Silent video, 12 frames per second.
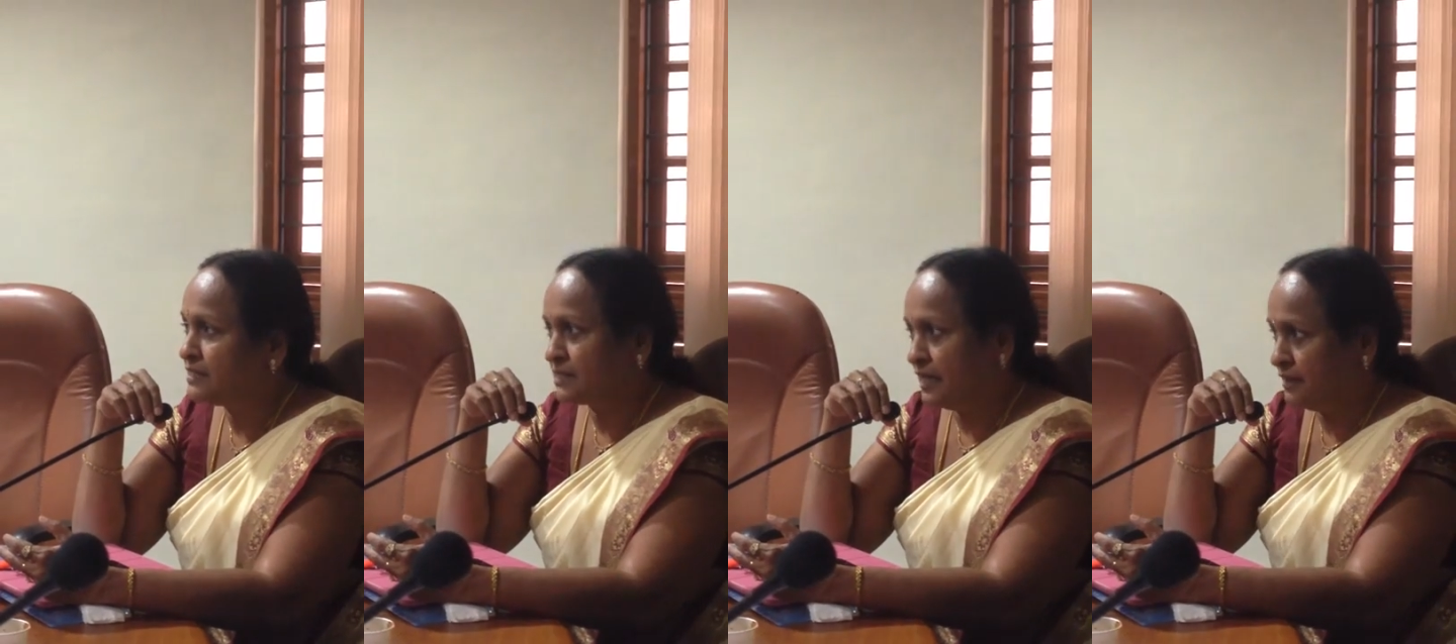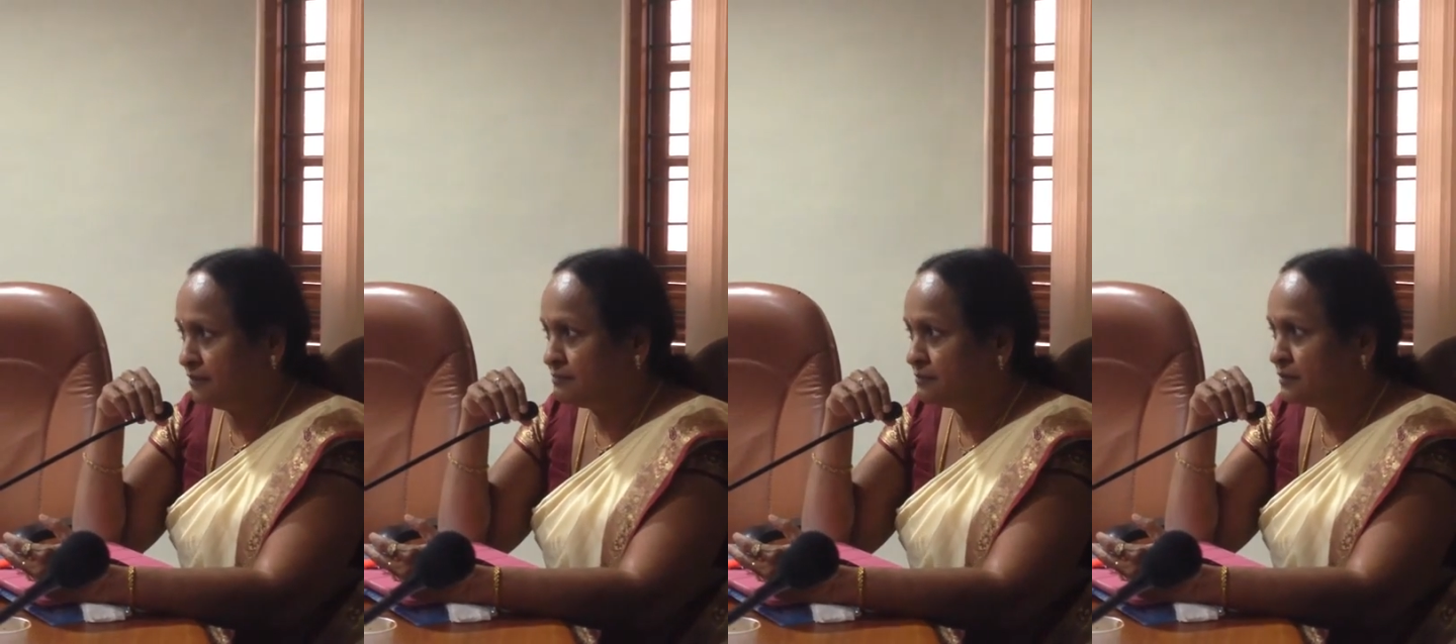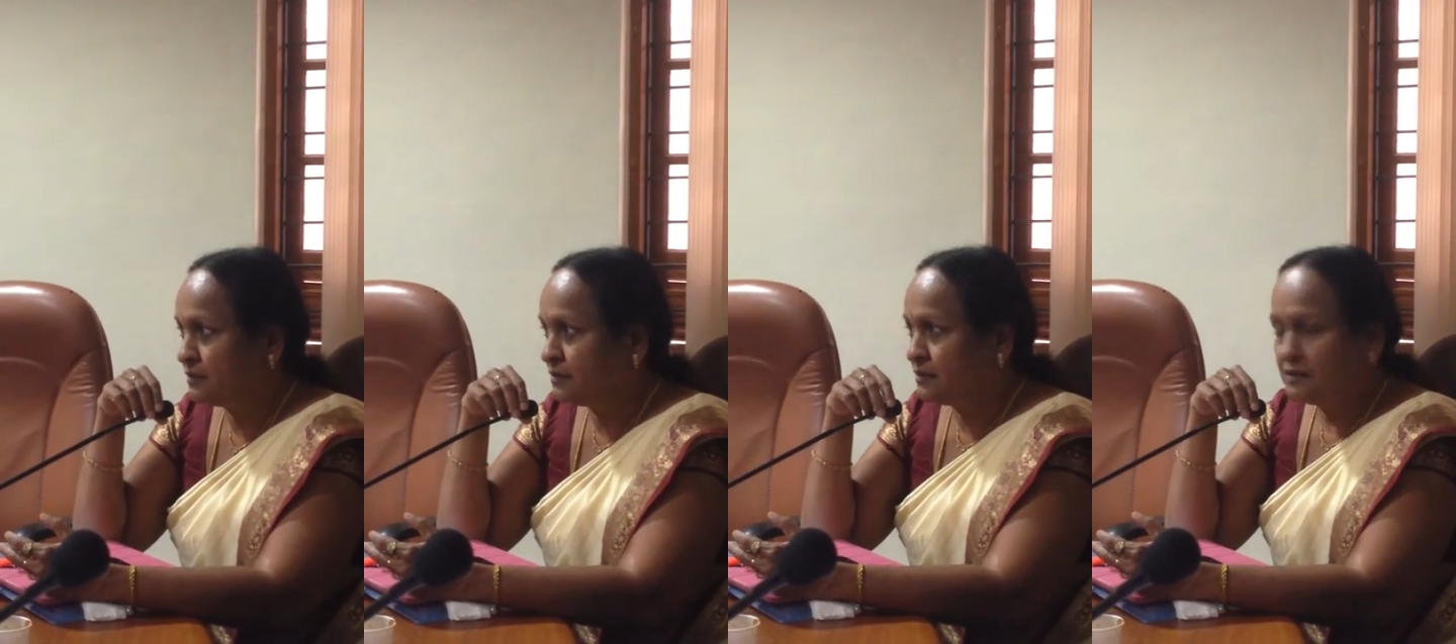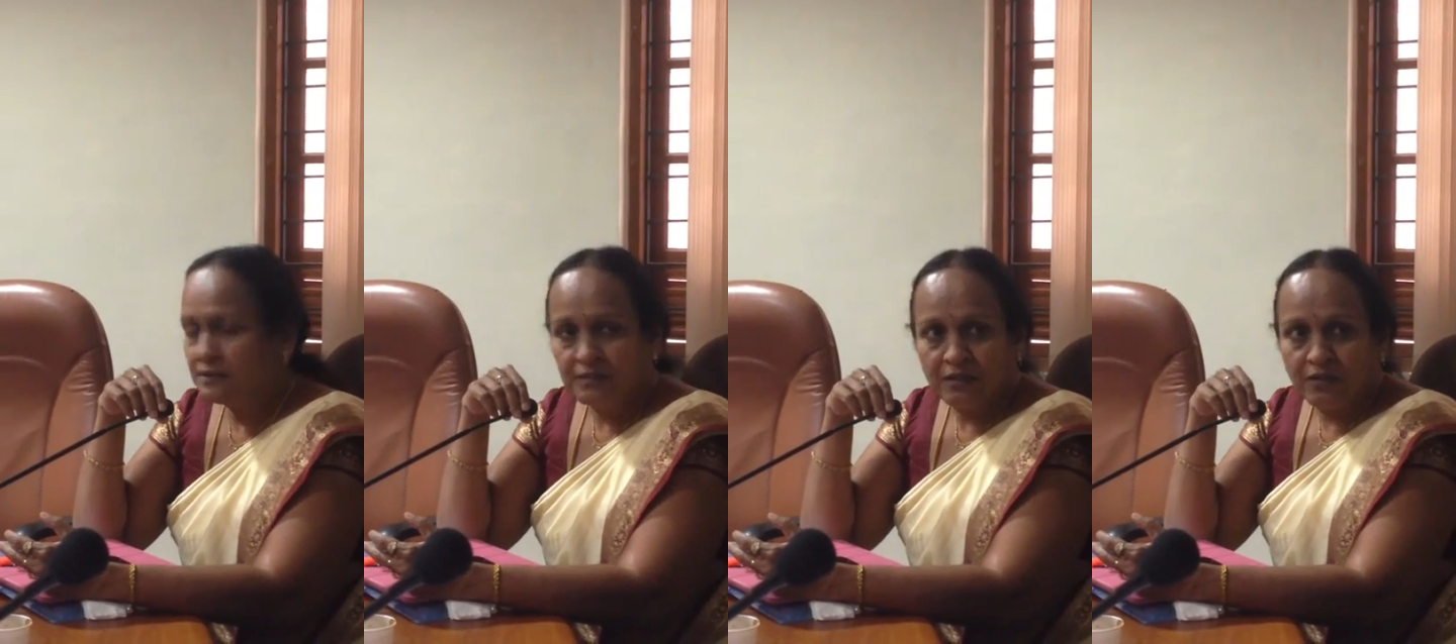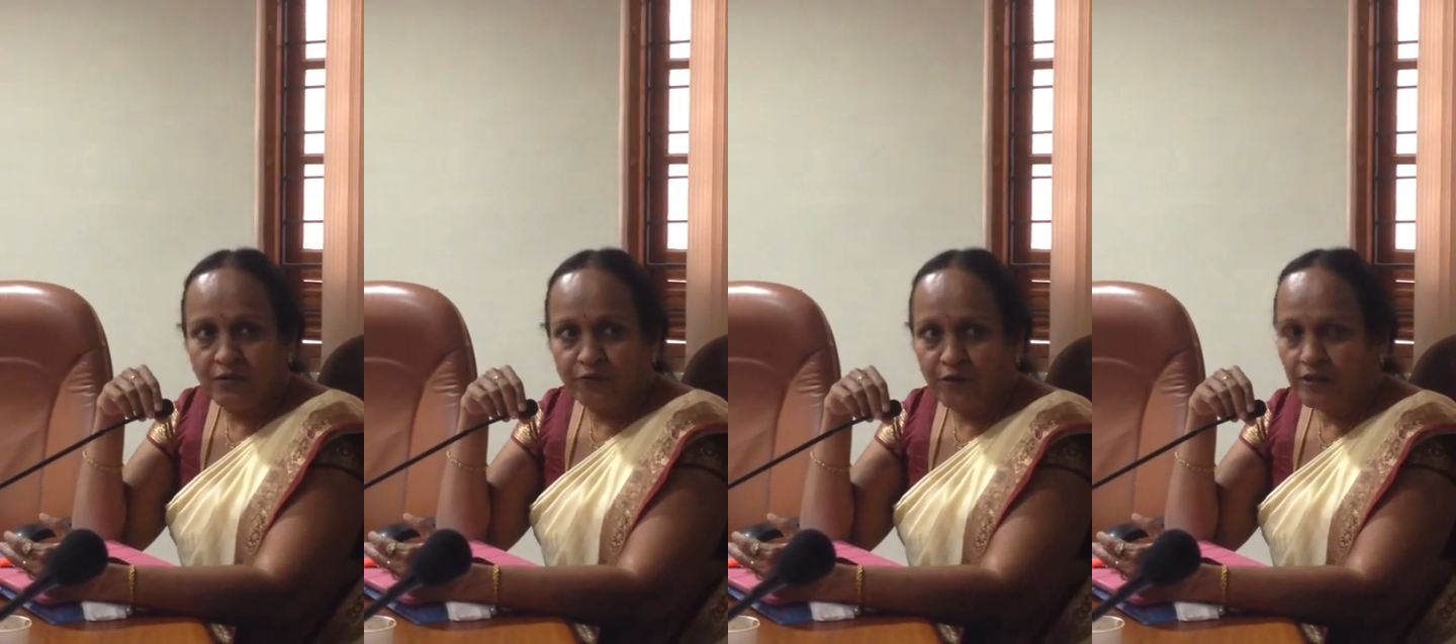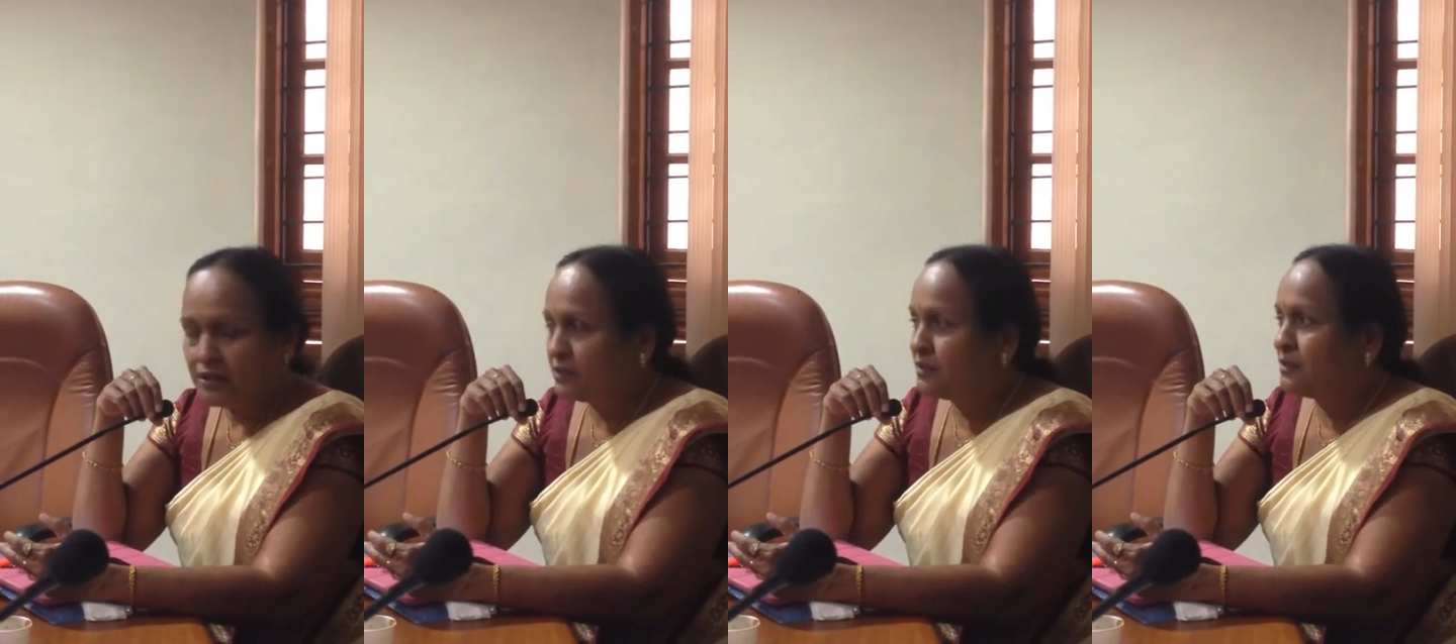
cell for